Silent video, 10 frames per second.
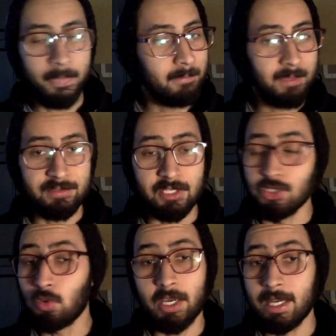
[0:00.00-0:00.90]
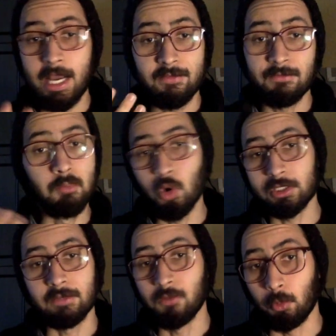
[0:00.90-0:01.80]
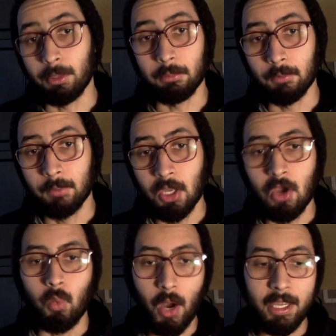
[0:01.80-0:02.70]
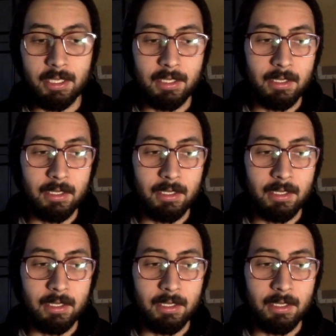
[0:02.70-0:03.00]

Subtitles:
That's it. You cannot have more than 4 people. Why?